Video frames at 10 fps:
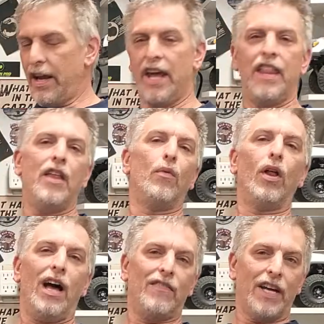and then we'll
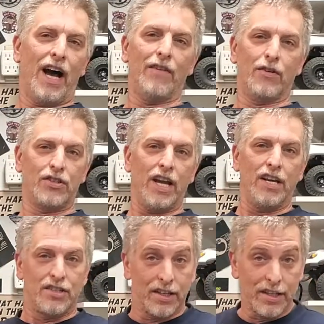have a
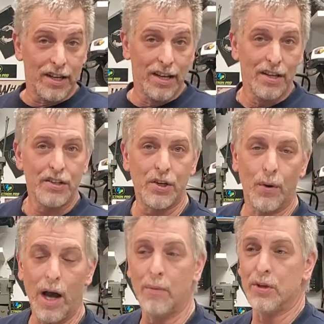conversation.
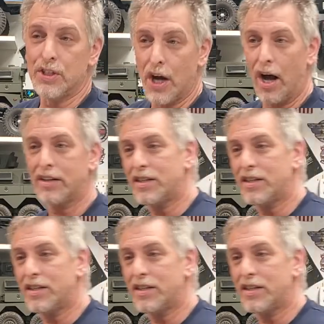So I will talk